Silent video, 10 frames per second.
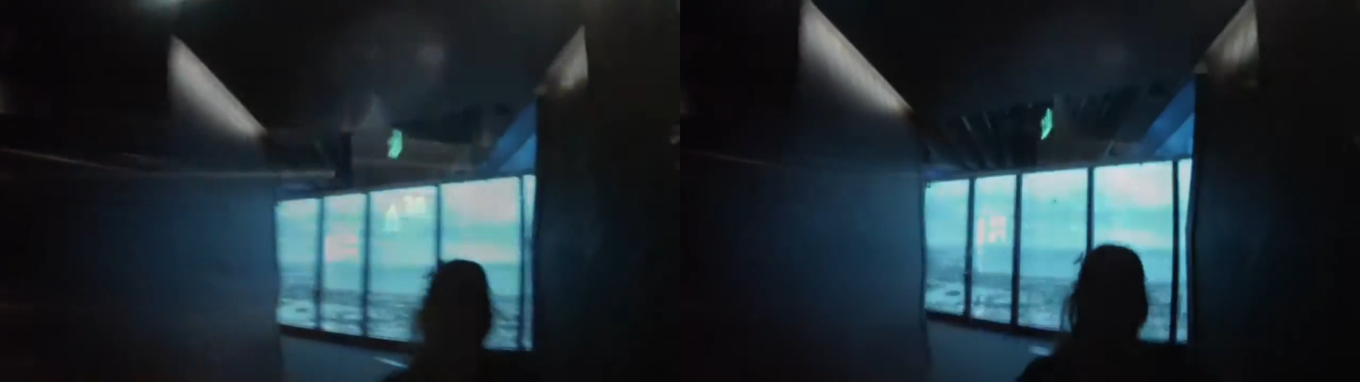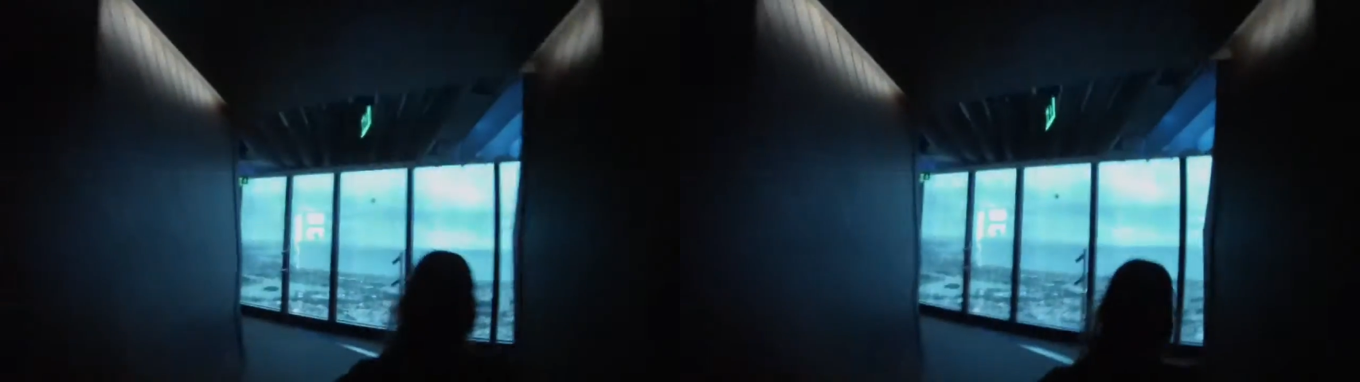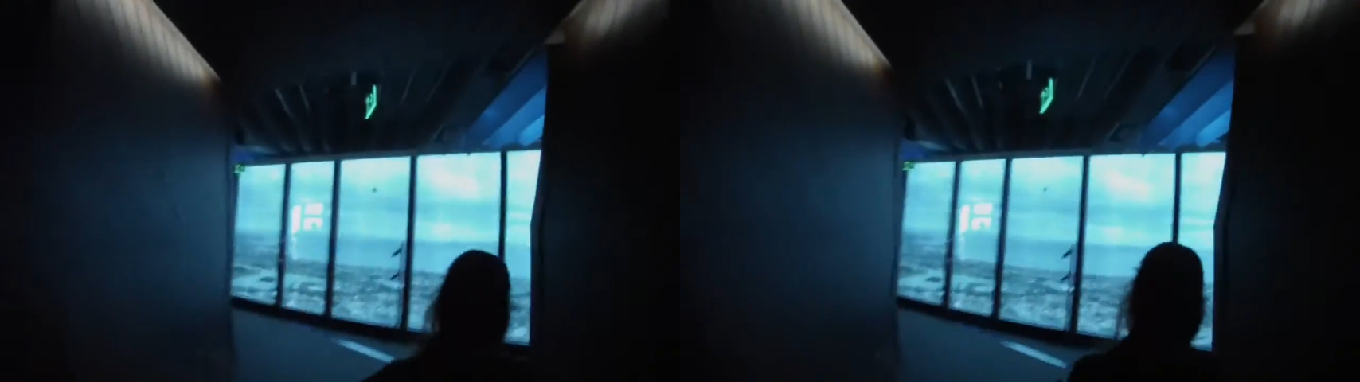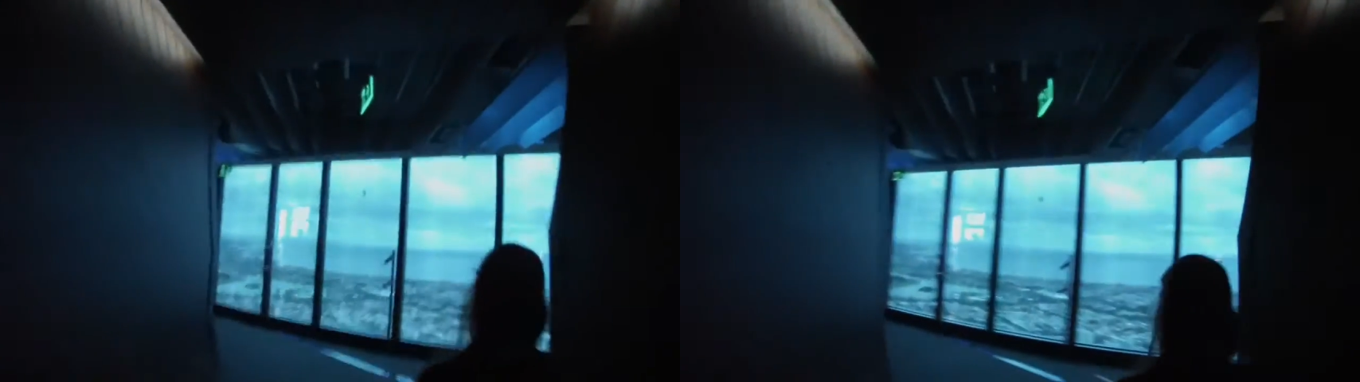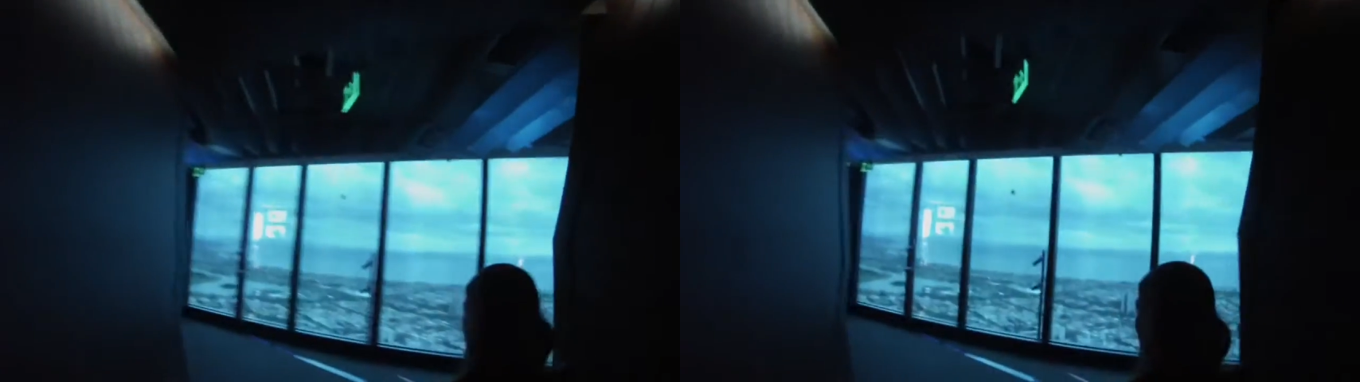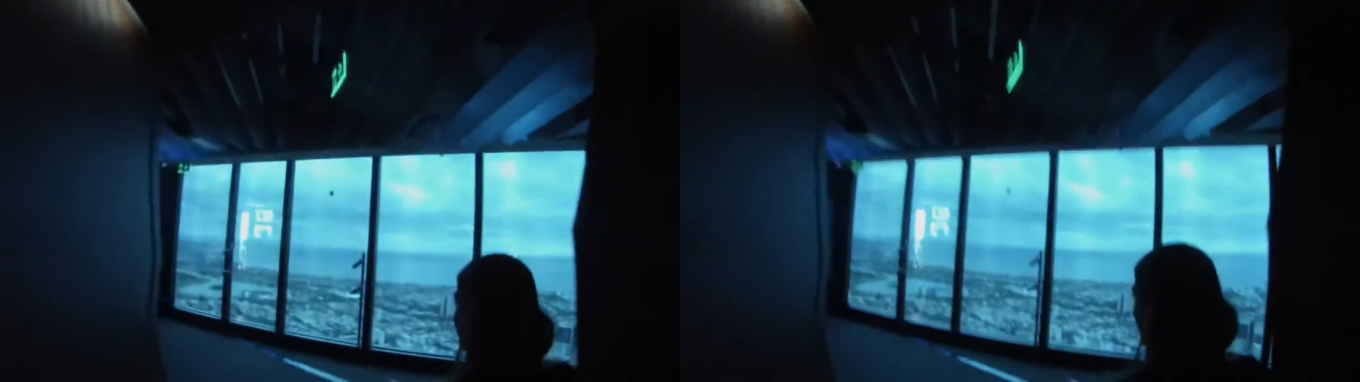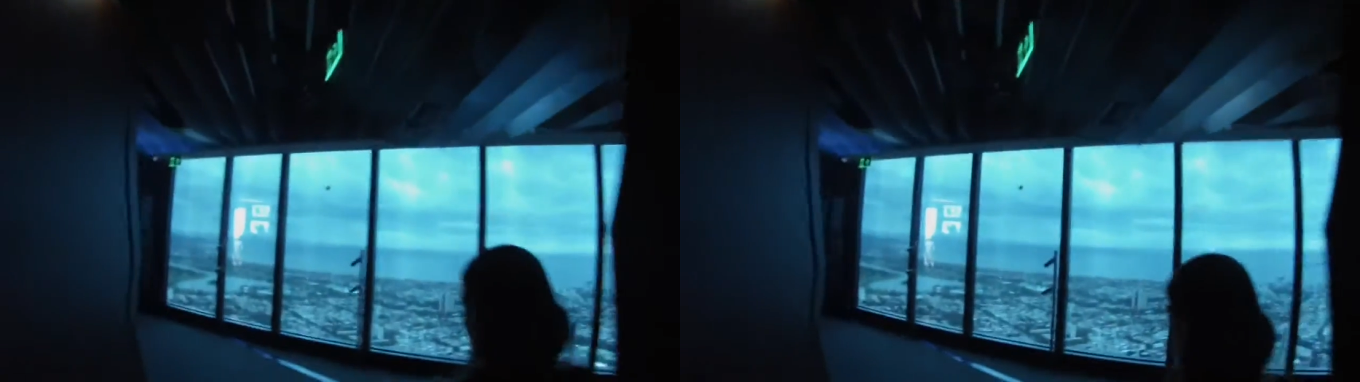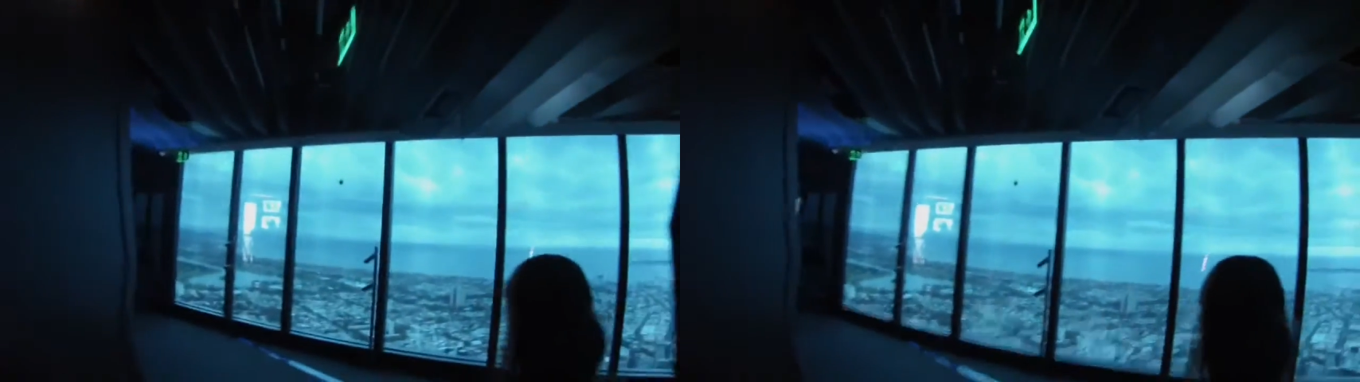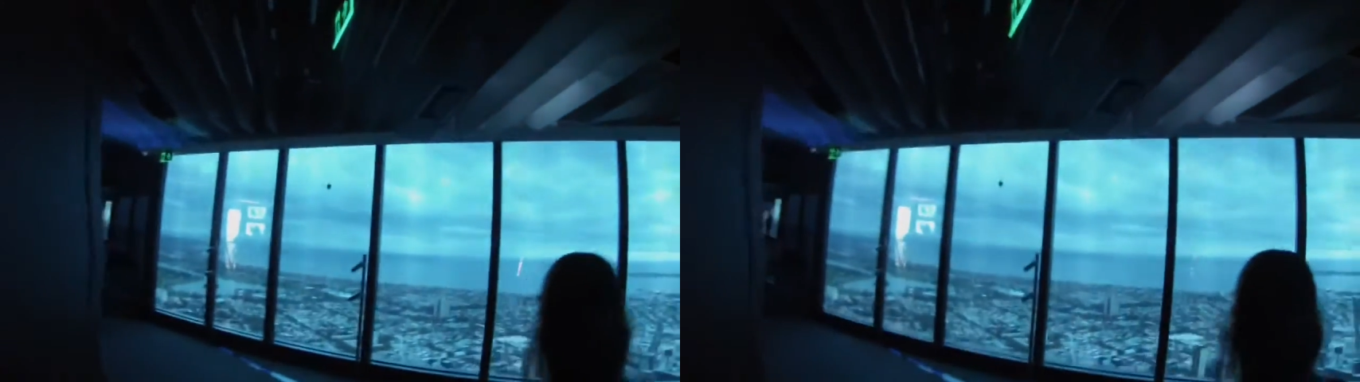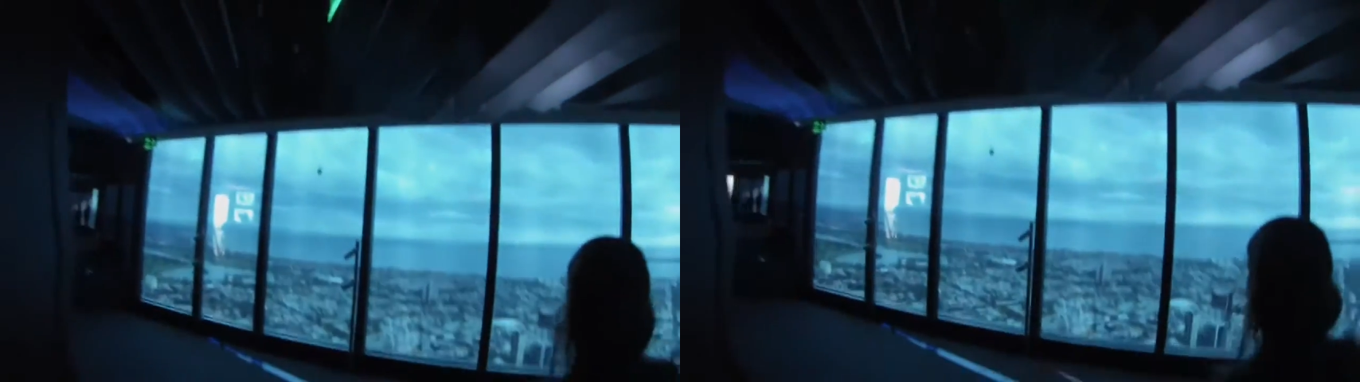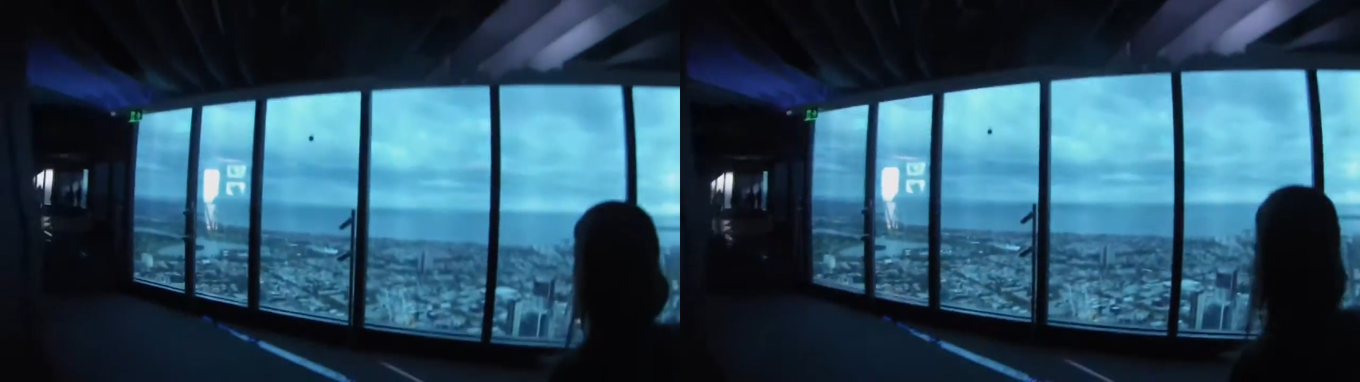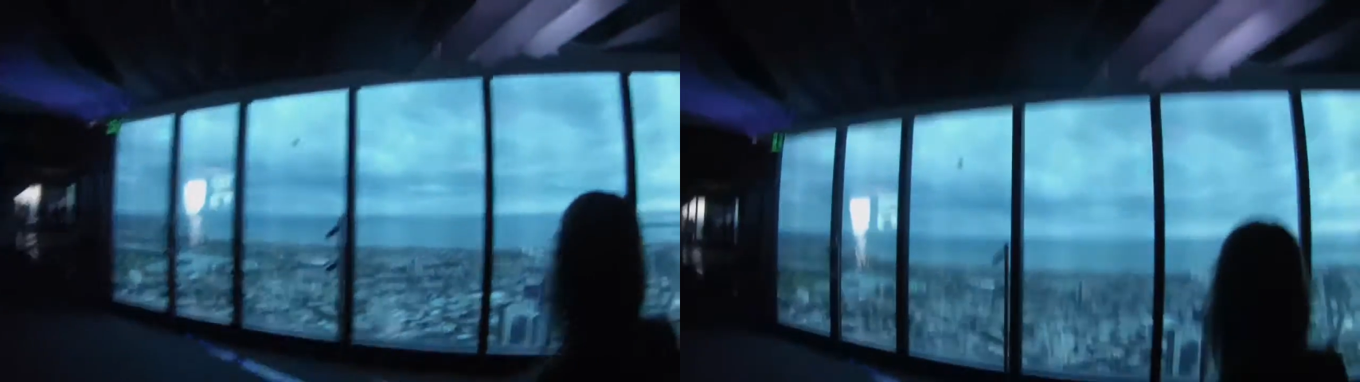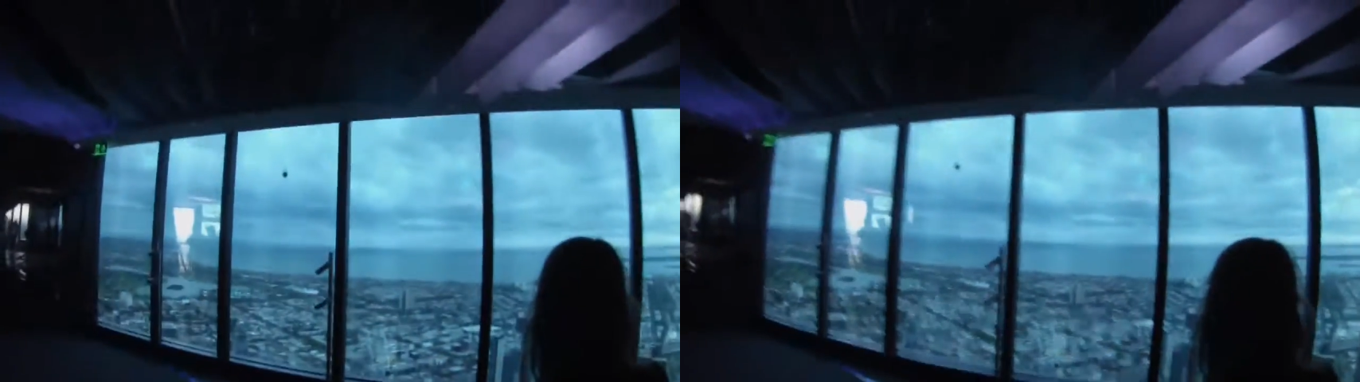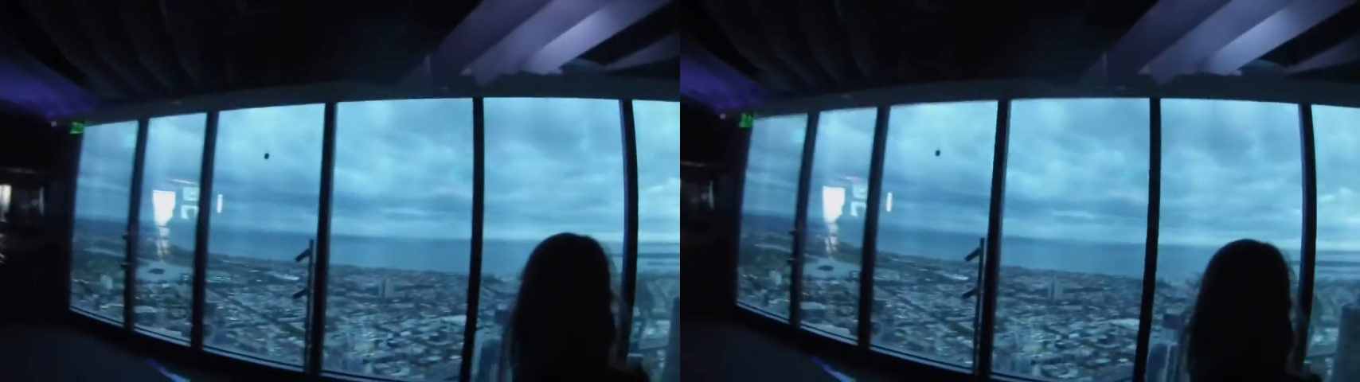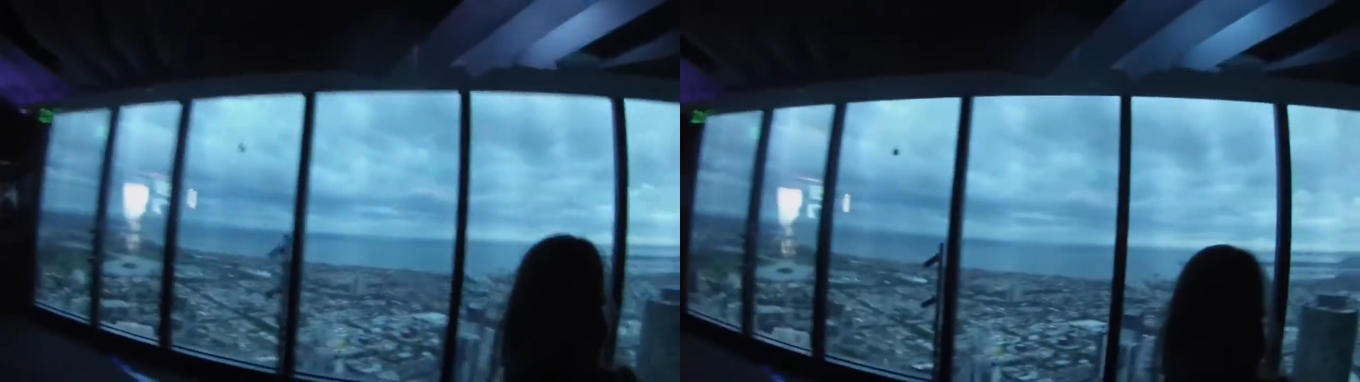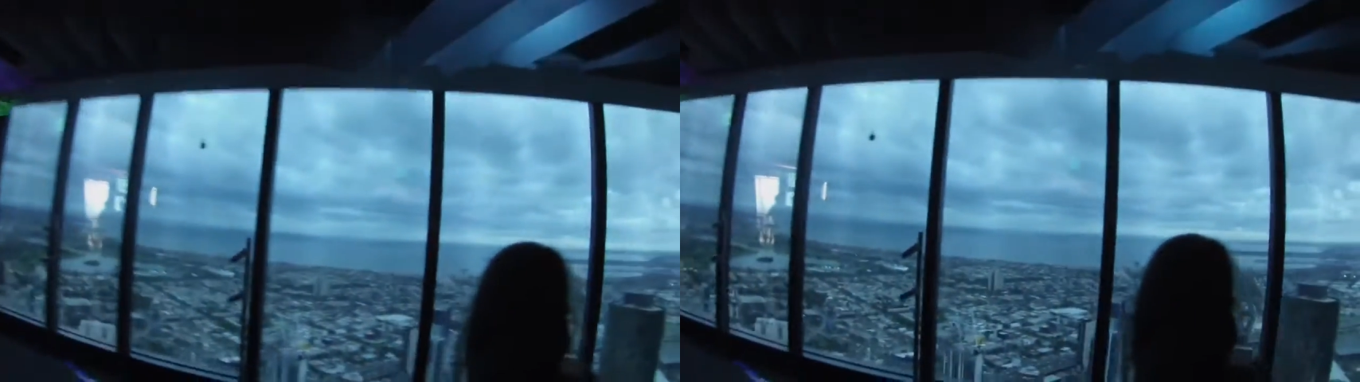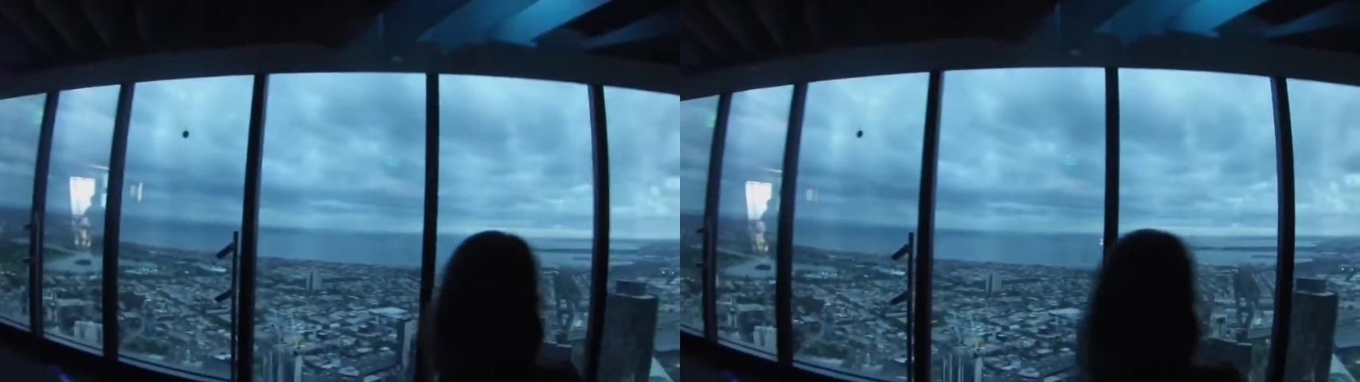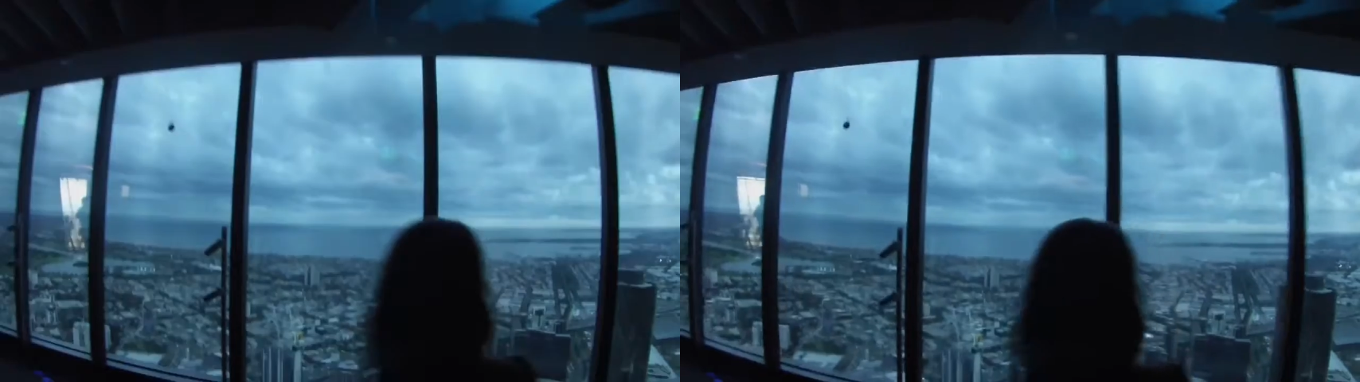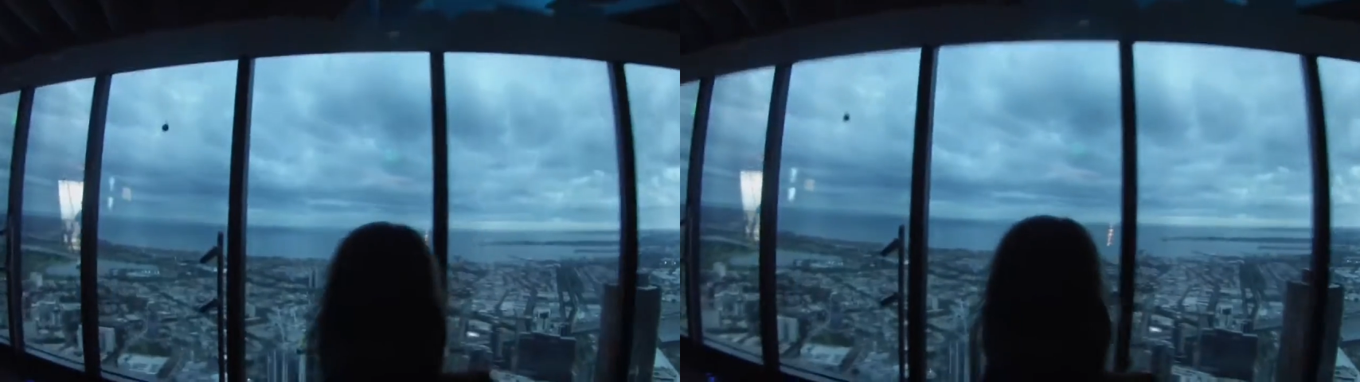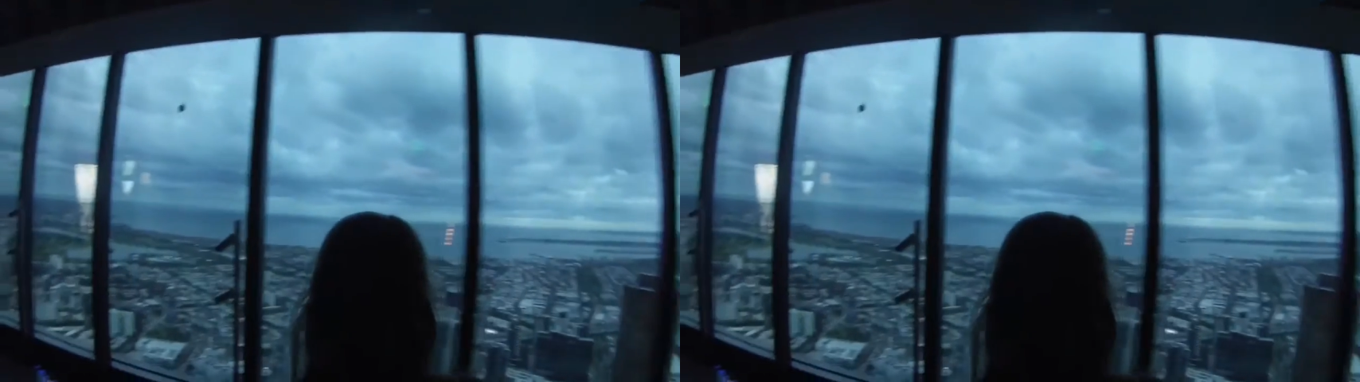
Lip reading: No face is visible, so there are no lips to read.